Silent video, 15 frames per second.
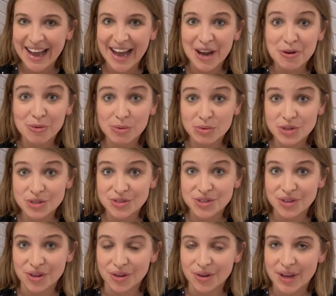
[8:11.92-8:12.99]
And all you
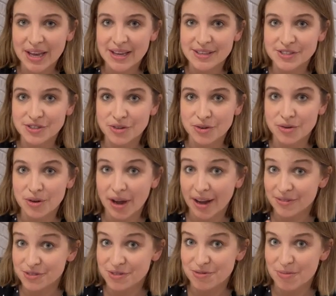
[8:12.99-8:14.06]
do is you
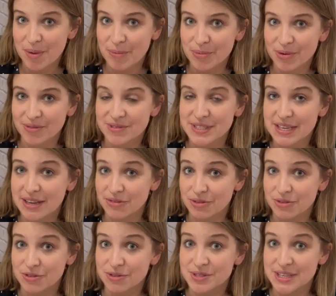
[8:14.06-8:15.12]
have to remember, obviously, if
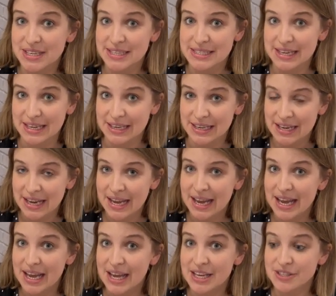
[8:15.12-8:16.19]
you're using a tin,
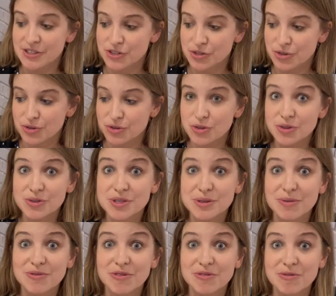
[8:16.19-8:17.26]
is to use
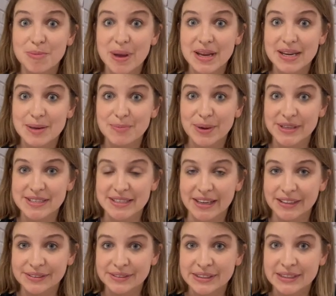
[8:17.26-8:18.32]
some of your remaining
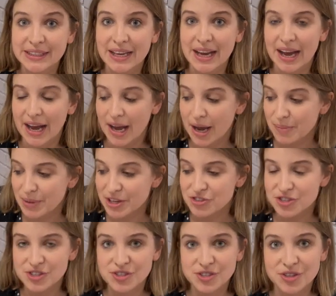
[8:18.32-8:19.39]
butter um, and
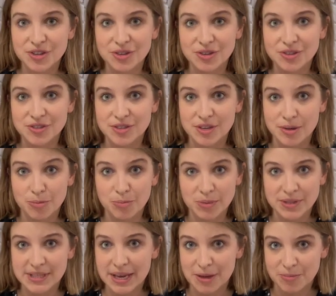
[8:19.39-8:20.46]
just to, to
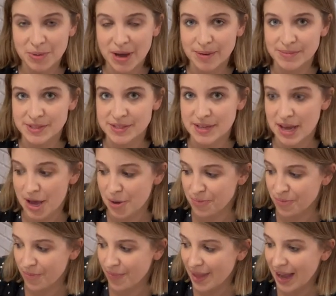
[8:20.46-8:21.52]
take perhaps
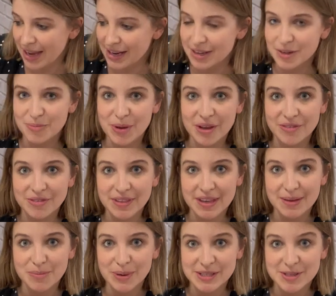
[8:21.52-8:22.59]
um, a little bit of
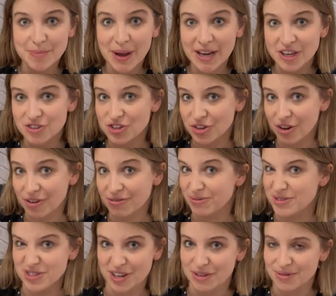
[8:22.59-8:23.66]
the butter packaging off,
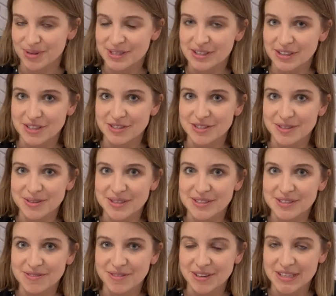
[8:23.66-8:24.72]
which I always like to do because
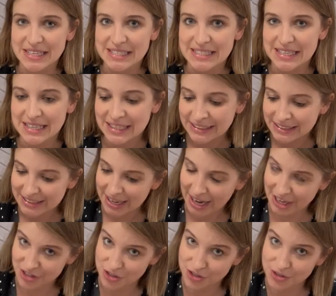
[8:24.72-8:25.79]
it's very easy,
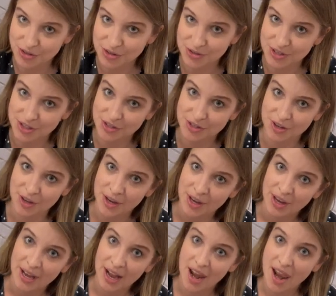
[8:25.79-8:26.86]
and just use it to
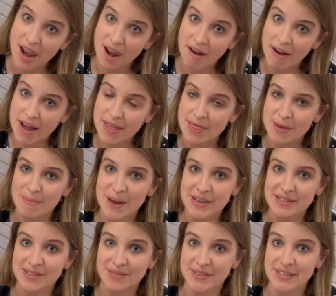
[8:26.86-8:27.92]
line the
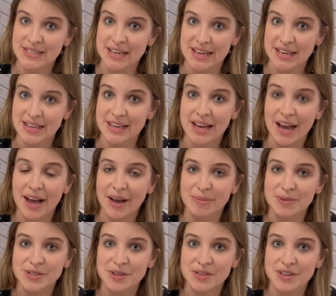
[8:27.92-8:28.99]
base of the tin um,
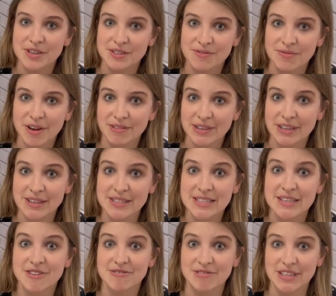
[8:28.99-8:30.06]
so that it's very nicely
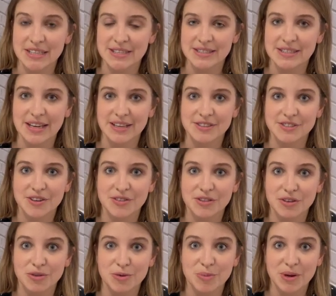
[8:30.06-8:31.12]
greased and so
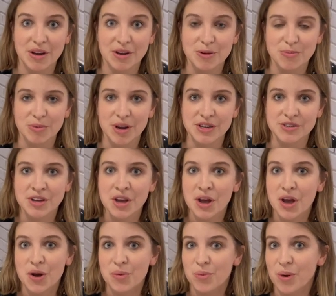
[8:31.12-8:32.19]
that your banana bread
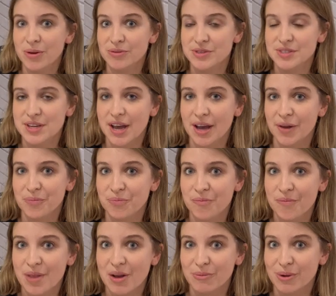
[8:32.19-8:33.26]
won't, um,
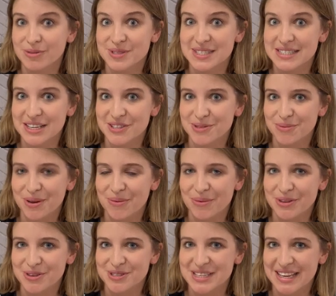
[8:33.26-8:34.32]
won't stick to it
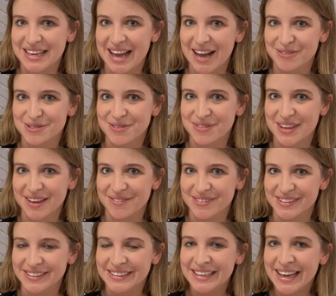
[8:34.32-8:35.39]
when you take it out of the
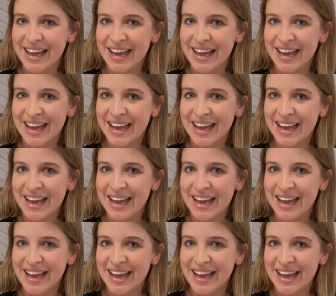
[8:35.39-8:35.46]
oven.